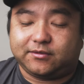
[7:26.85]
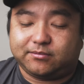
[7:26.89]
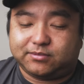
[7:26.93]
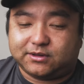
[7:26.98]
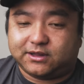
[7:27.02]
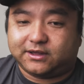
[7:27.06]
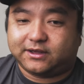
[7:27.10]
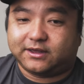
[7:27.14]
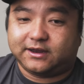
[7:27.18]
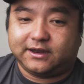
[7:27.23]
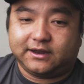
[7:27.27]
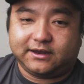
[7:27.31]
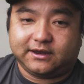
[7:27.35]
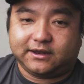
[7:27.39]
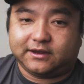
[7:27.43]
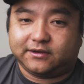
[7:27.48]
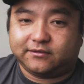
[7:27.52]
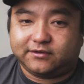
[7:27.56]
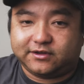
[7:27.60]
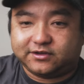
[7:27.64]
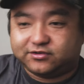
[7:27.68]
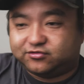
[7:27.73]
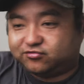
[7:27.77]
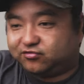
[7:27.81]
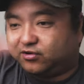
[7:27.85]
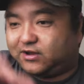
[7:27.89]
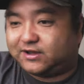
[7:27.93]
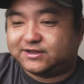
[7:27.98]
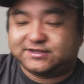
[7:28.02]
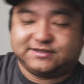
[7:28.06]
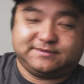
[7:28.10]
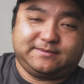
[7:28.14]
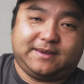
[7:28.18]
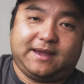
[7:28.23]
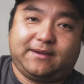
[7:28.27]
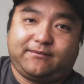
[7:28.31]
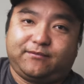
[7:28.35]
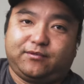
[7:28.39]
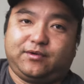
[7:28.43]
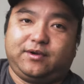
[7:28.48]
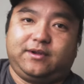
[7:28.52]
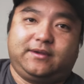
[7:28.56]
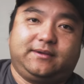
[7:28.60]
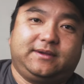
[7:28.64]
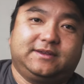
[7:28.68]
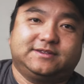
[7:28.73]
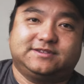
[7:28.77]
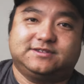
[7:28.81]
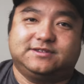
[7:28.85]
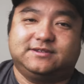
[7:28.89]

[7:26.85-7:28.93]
You plug it in and it draws a map for you.